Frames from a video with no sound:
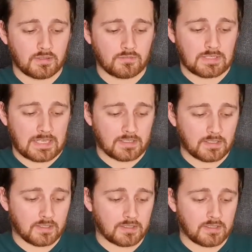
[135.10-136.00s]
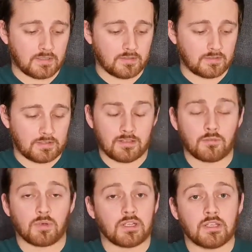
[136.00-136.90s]
the can art
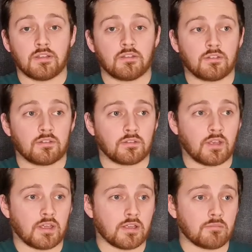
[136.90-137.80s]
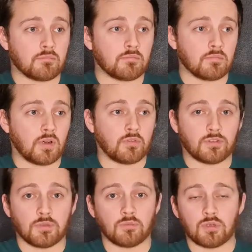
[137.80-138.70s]
is what it is.
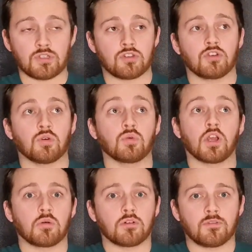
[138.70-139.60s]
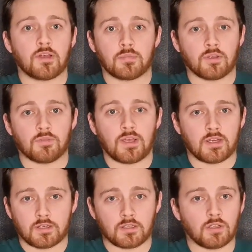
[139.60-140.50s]
Obviously we shouldn't all go off that, because there
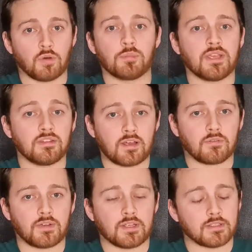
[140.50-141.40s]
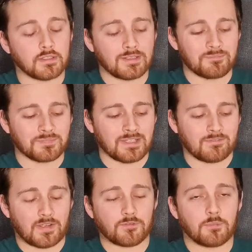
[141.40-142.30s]
are a lot of beers out there
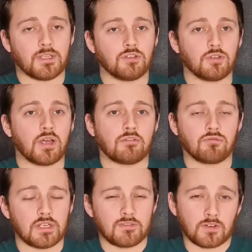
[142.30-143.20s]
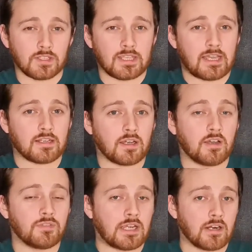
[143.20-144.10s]
that for me do have really funky can art
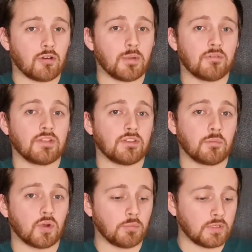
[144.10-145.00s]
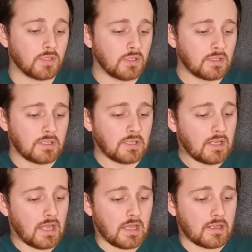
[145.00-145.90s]
and they are a bit of a disappointment.
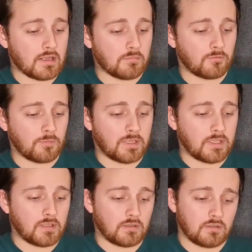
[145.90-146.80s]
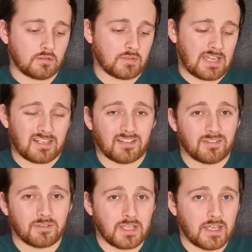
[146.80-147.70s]
For me, the can art's
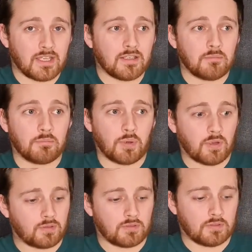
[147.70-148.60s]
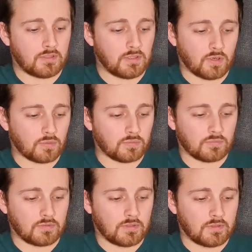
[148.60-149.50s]
okay, but you know,
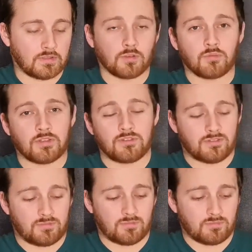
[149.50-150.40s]
it's